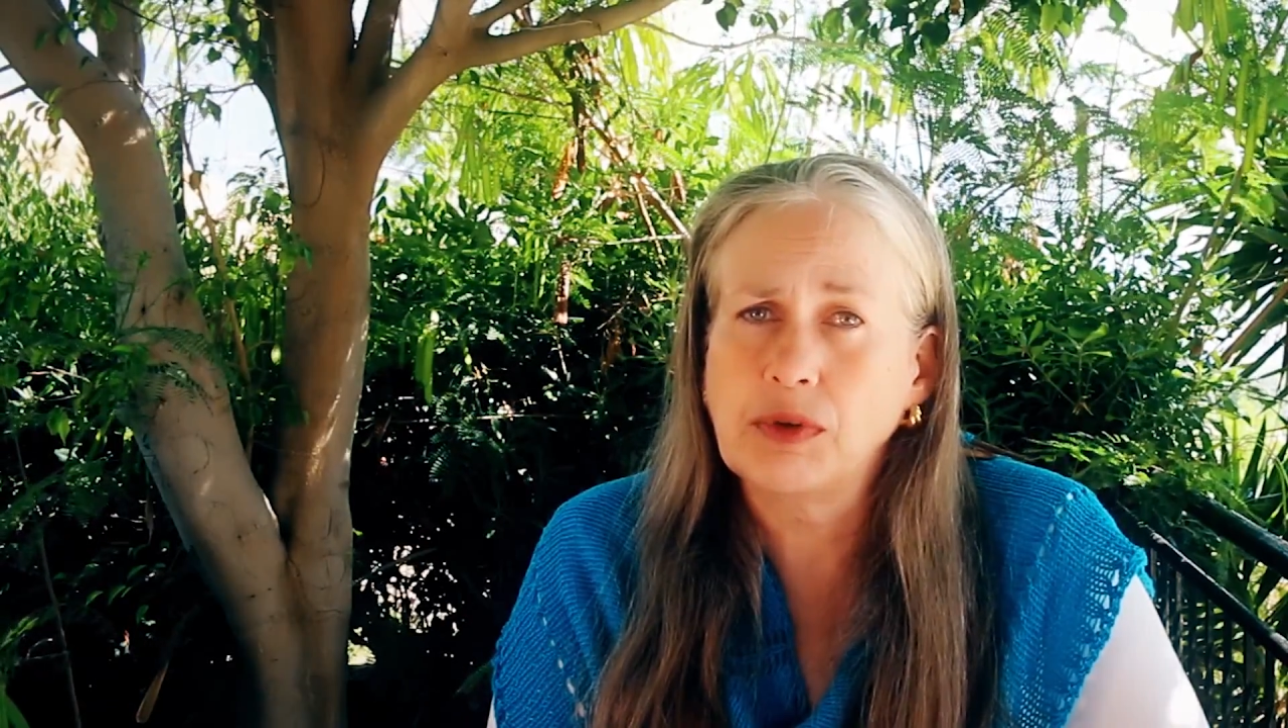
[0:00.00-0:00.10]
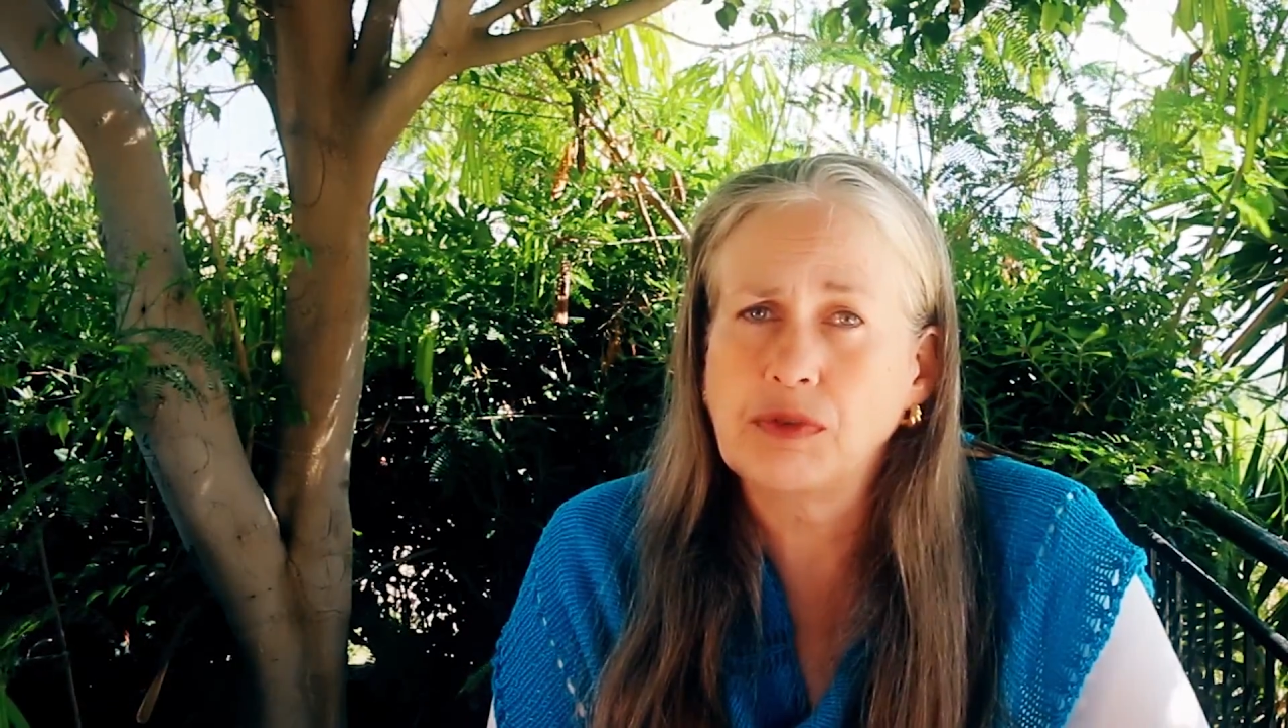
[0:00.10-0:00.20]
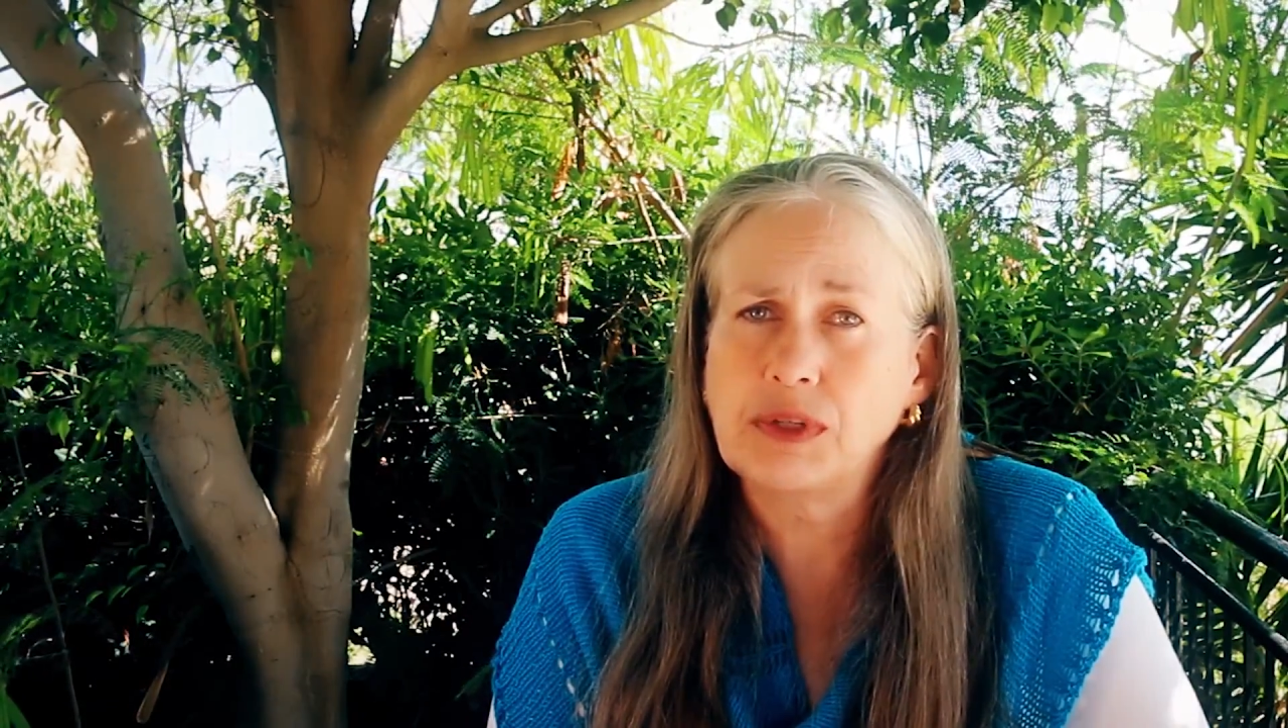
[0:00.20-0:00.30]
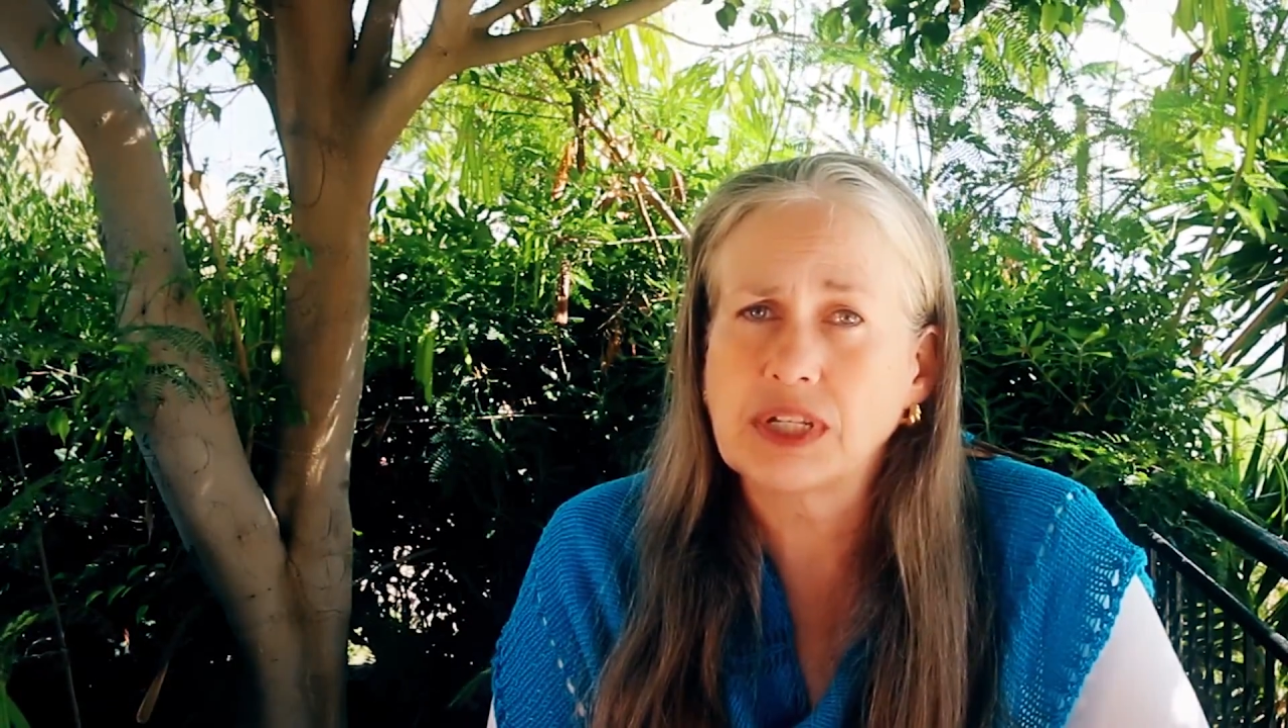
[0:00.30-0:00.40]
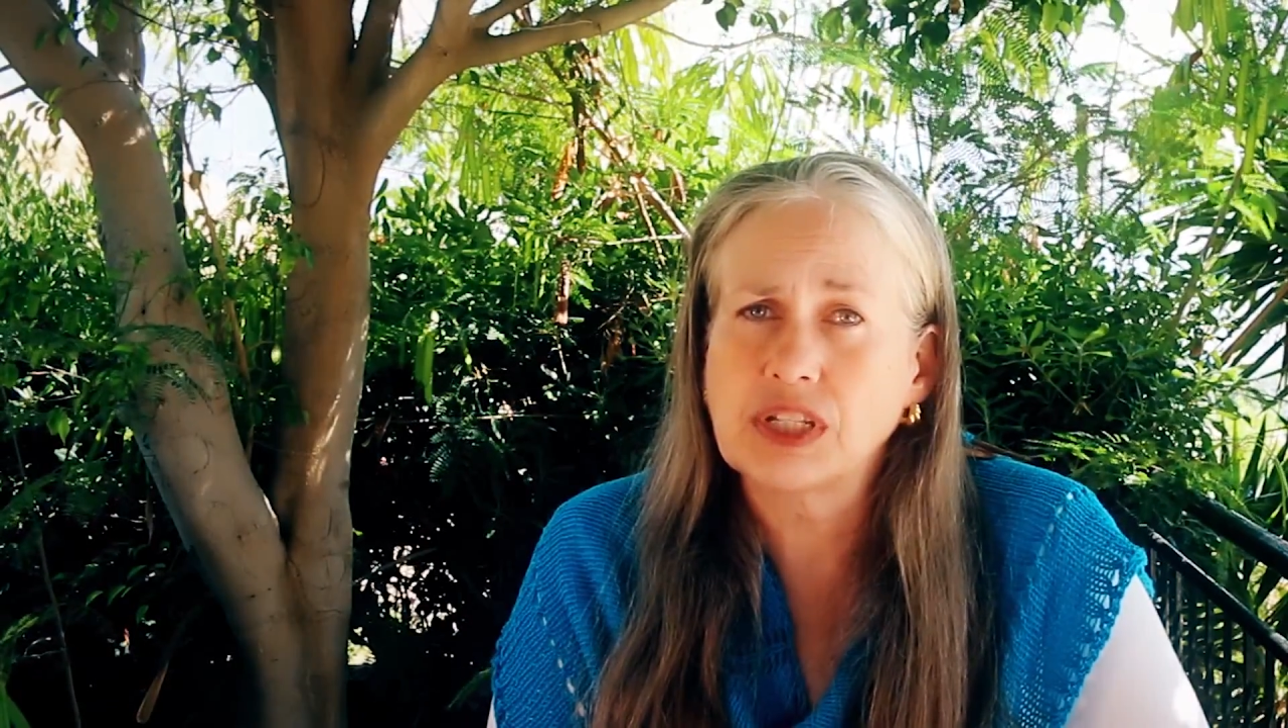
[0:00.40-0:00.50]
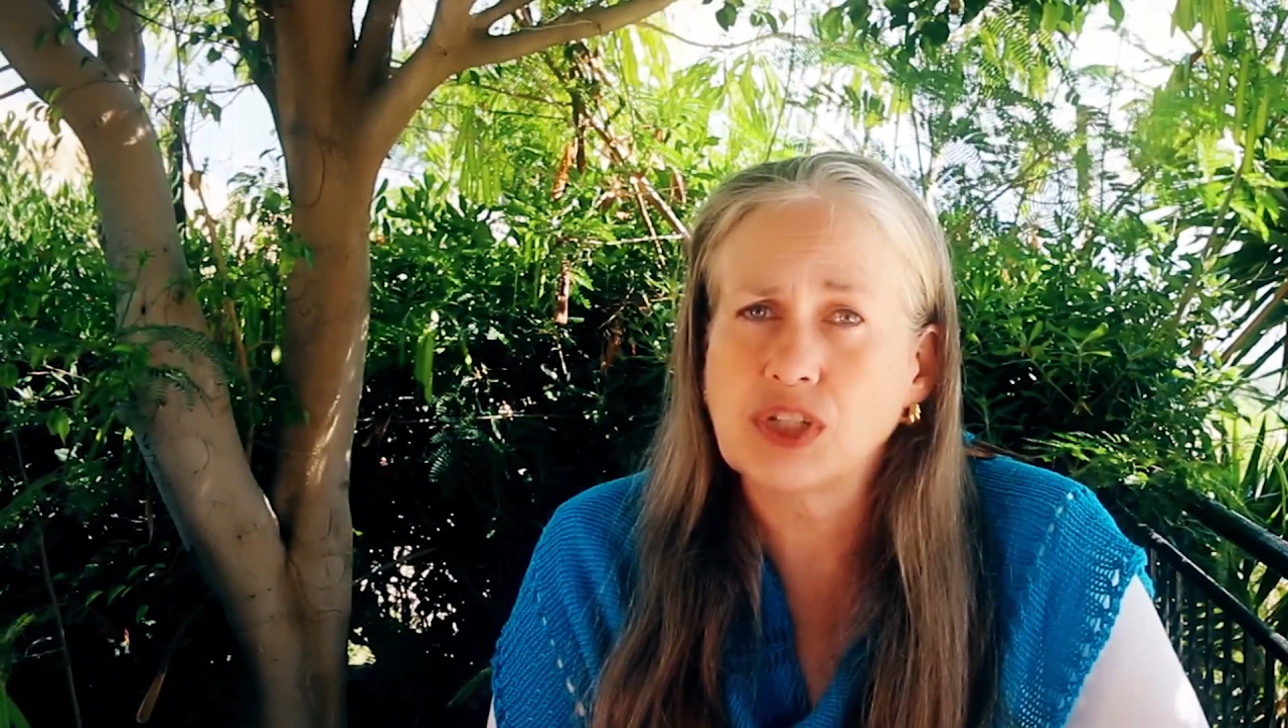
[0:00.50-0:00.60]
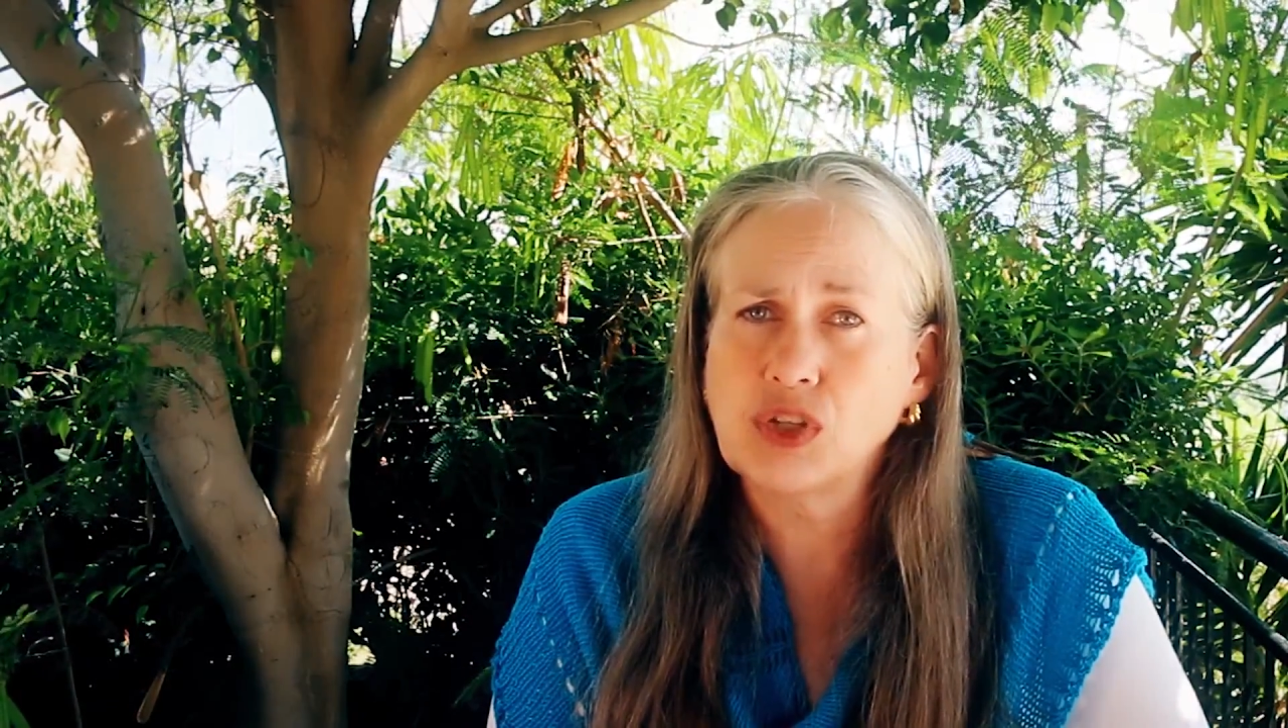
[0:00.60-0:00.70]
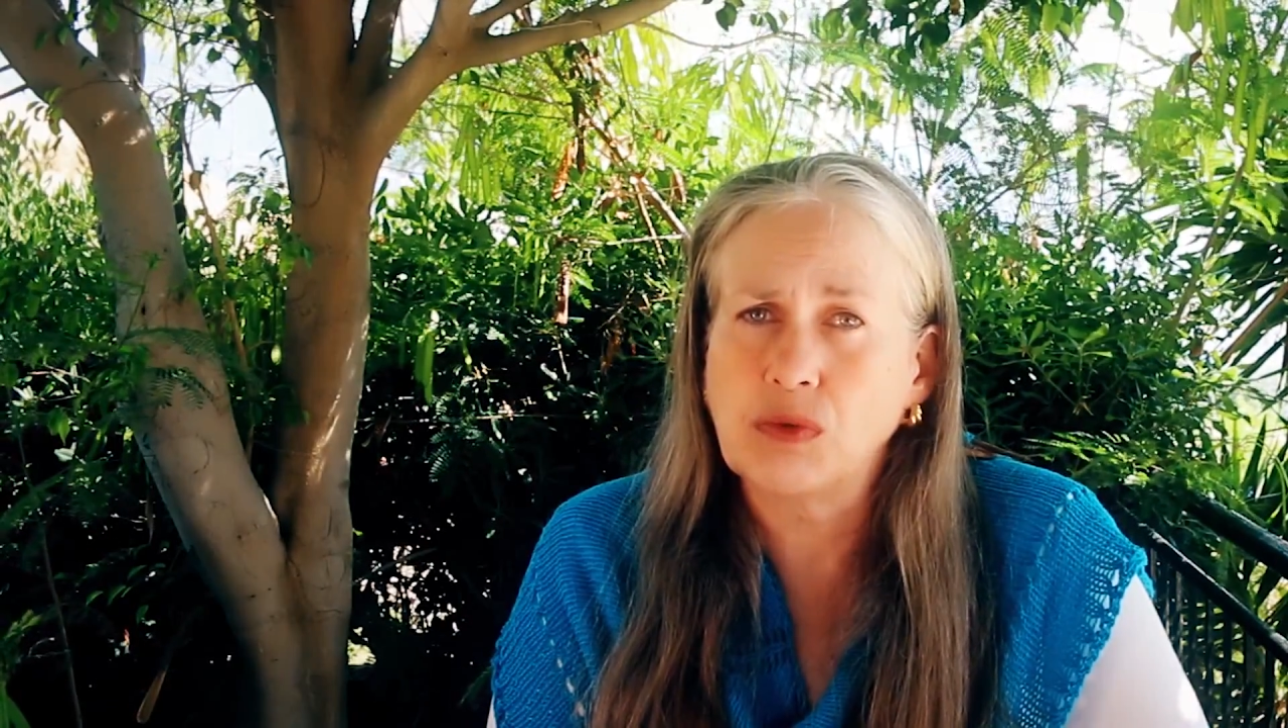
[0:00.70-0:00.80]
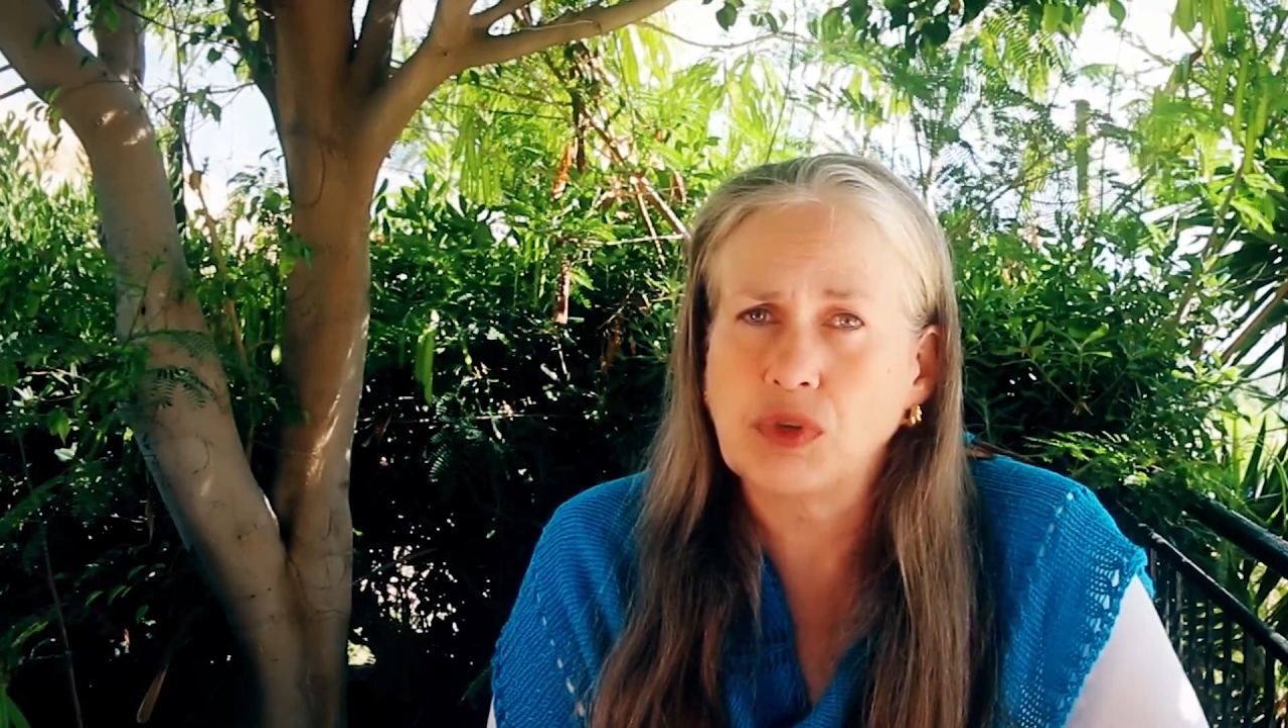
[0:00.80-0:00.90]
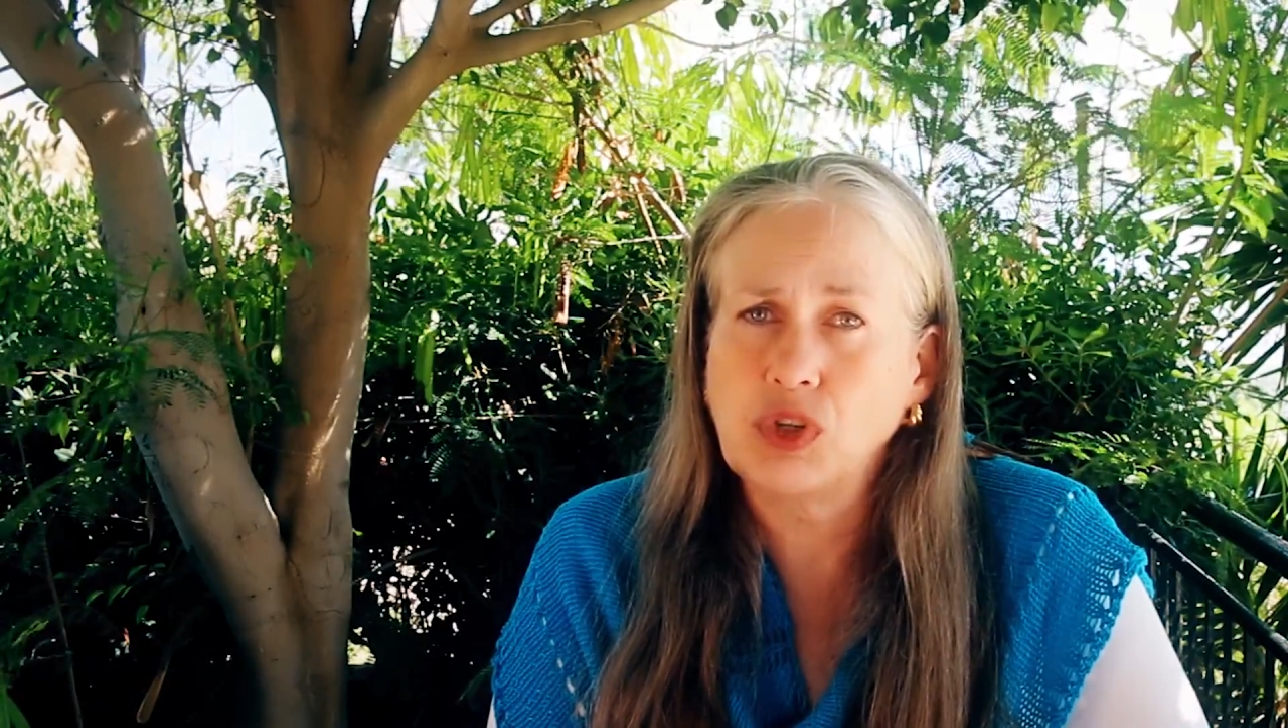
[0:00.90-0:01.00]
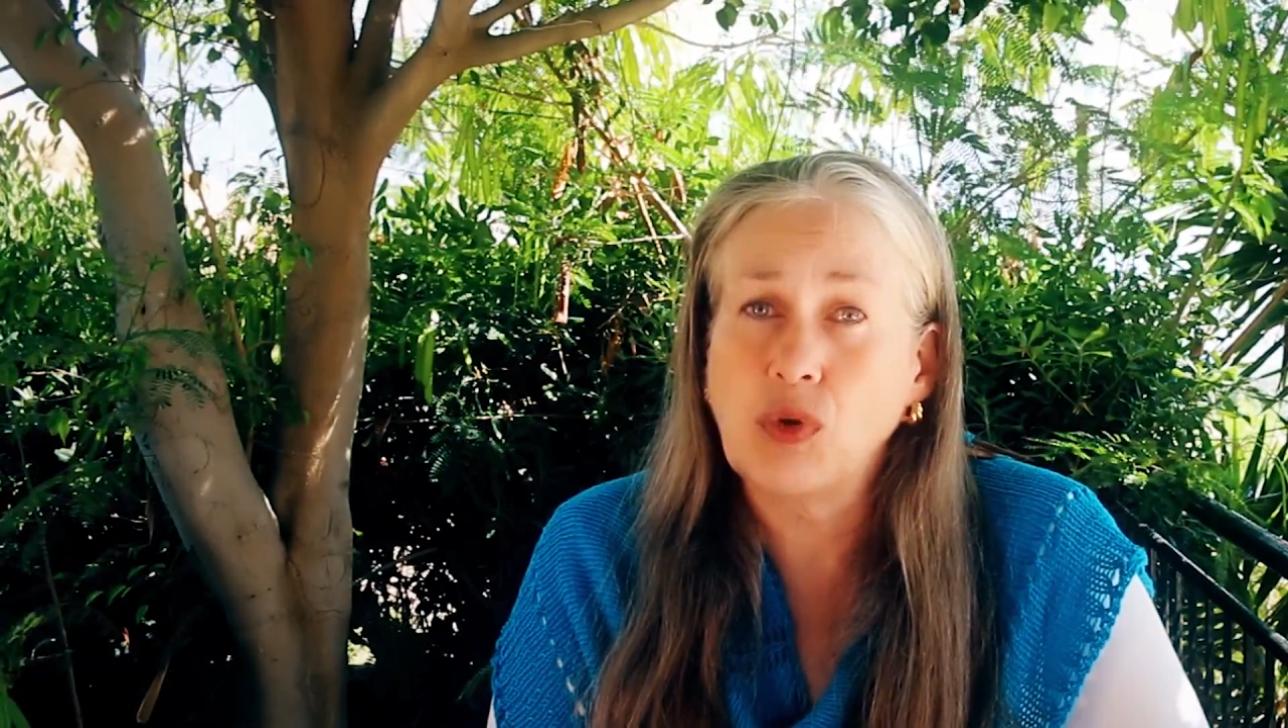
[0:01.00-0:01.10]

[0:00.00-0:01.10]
your foods consumed.